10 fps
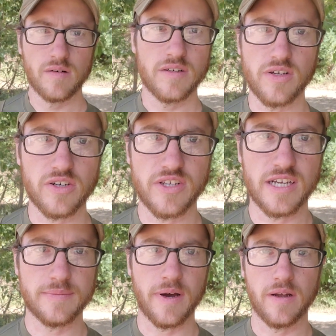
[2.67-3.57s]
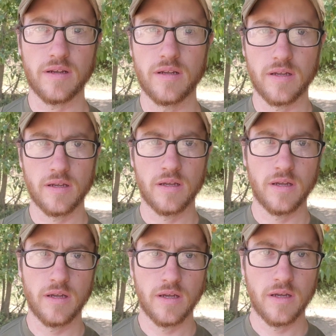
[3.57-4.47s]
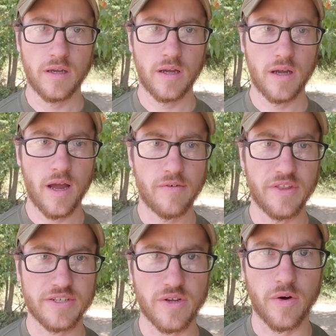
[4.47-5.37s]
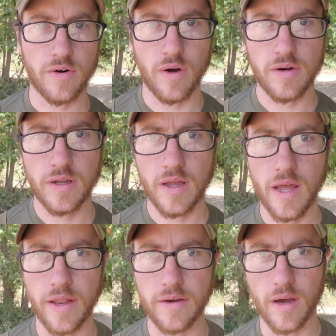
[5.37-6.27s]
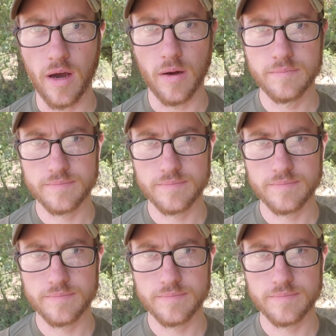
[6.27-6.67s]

going to talk to you guys about everything that's going on and well,